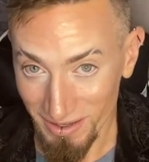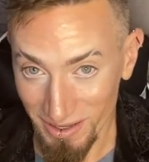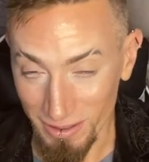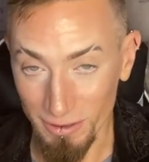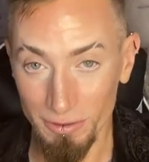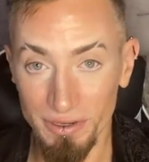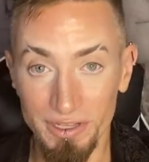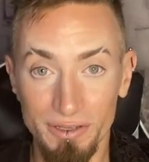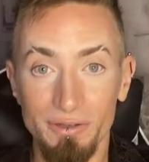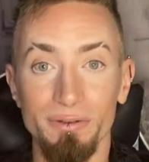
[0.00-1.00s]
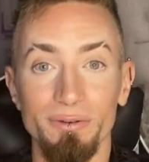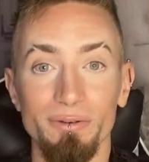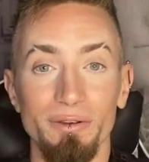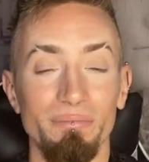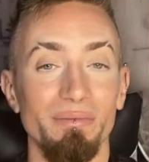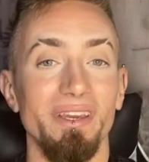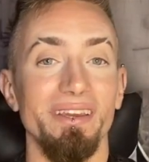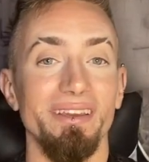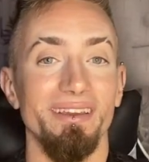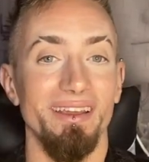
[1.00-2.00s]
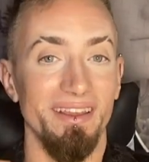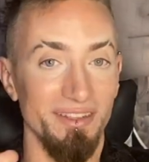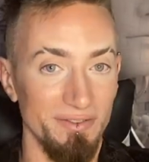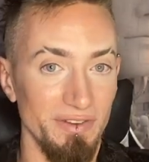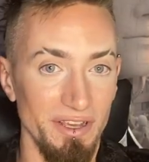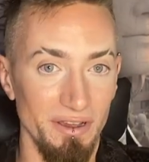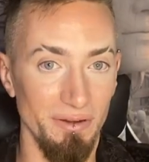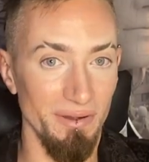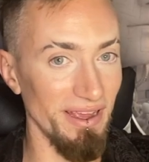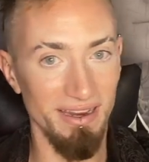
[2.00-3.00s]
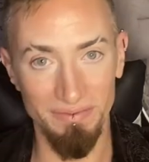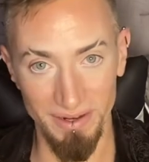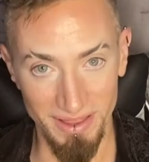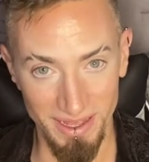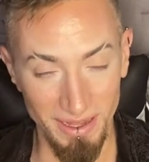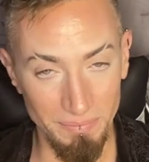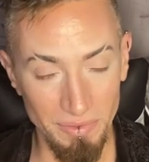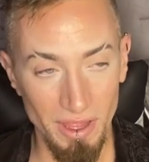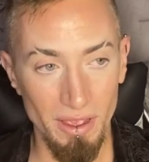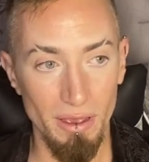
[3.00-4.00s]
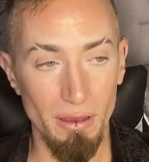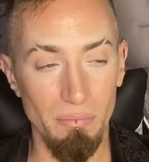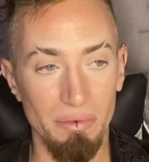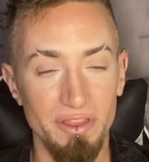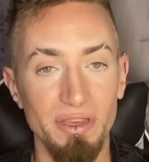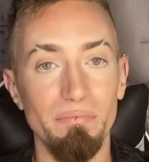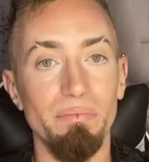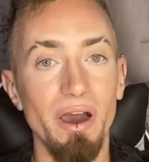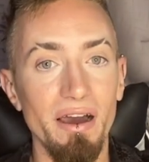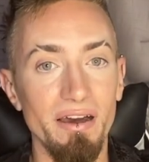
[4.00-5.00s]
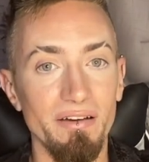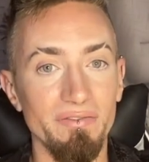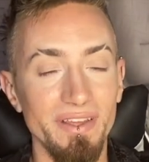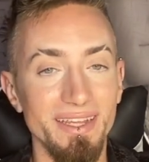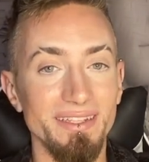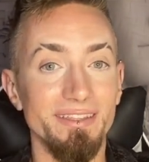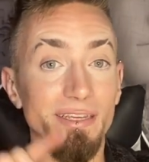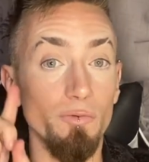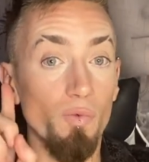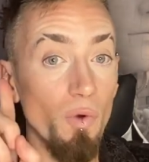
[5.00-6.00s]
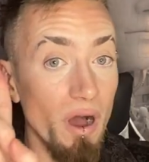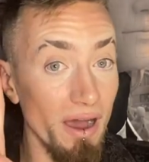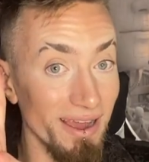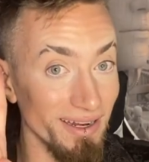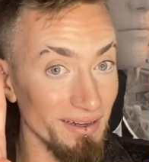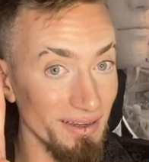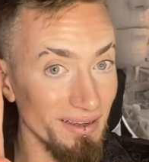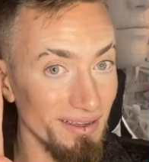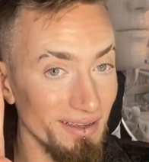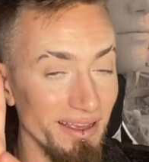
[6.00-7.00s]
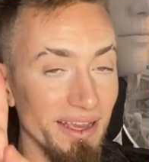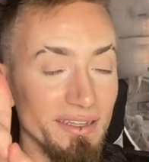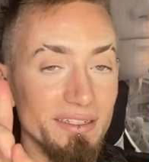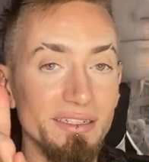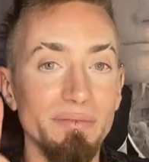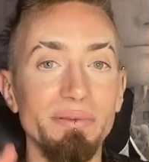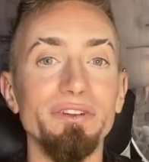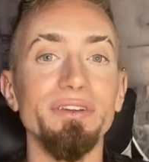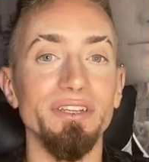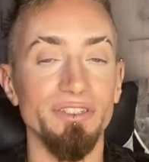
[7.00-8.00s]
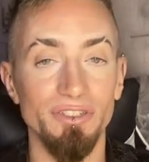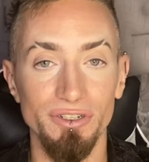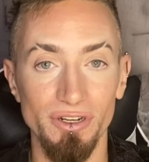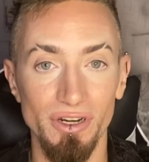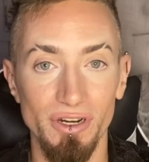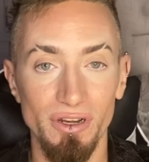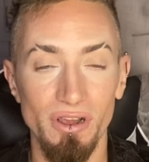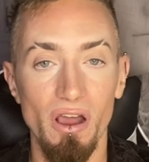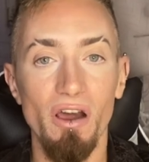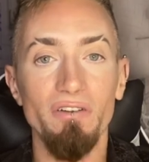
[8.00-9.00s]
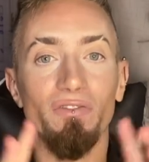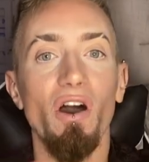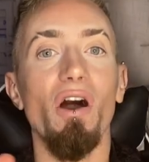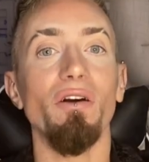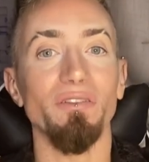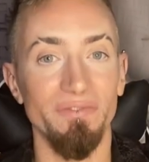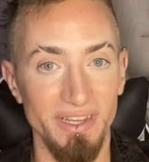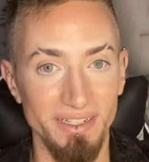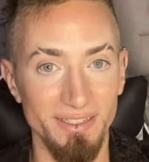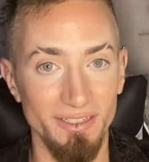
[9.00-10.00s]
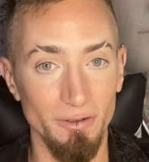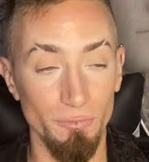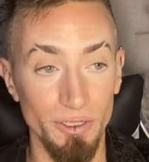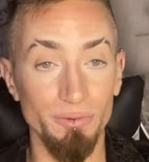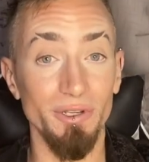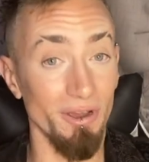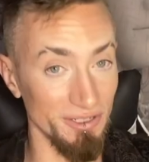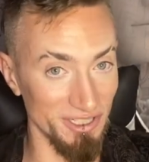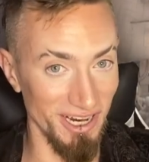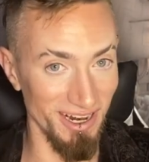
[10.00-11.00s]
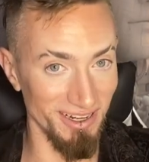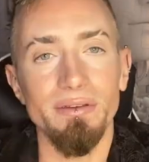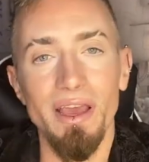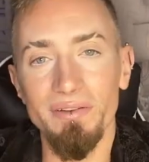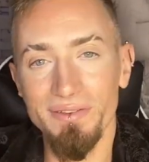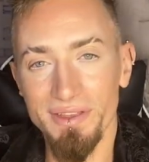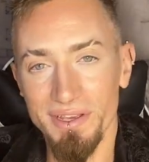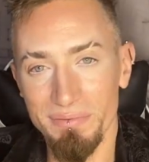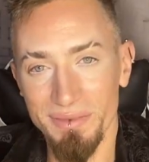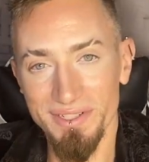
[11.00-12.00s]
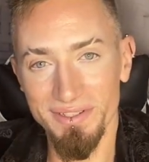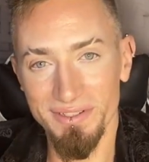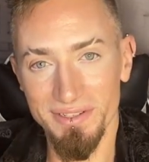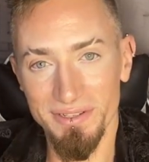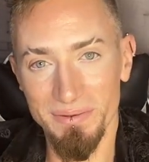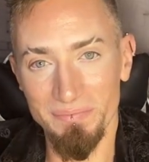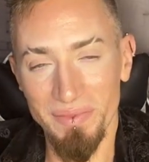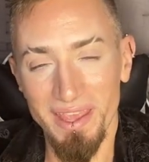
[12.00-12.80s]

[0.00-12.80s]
including you, me, and this video, and everything. But the above is the one experiencer of all of it, which we all share. Everything in mysticism,